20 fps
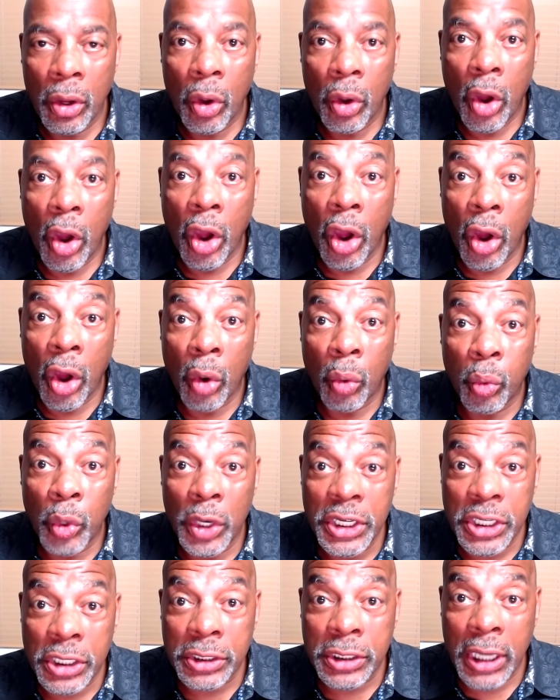Oh, we
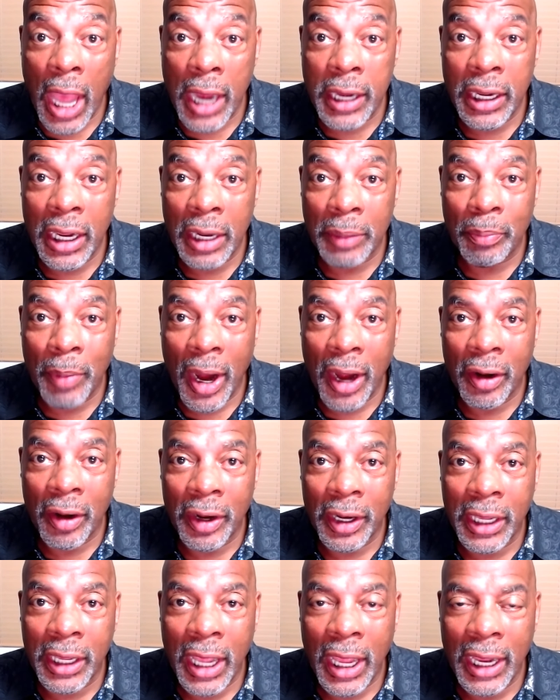just got hit by
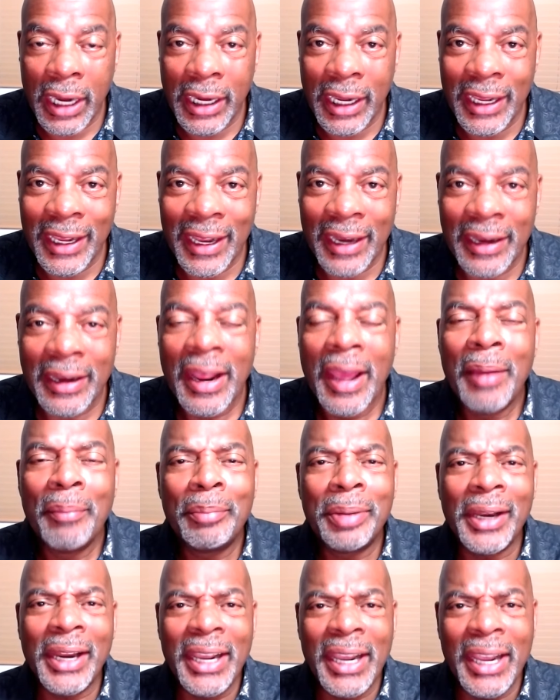Hurricane Ian.
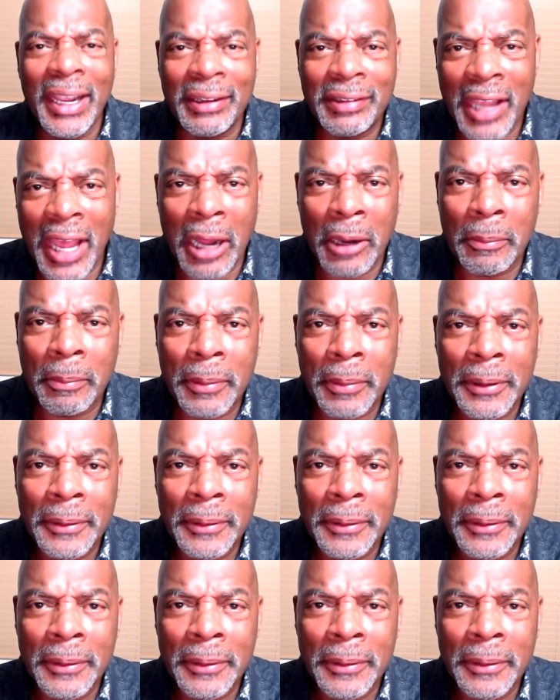Please help.